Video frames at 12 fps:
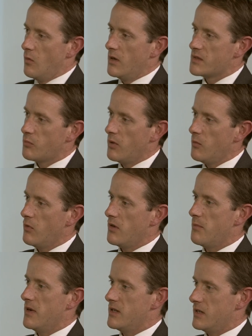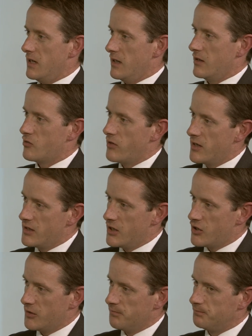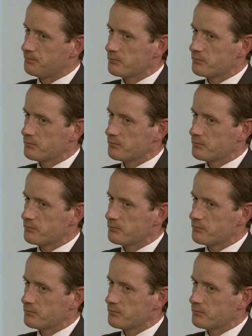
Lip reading: Well, it's probably worth mentioning transition.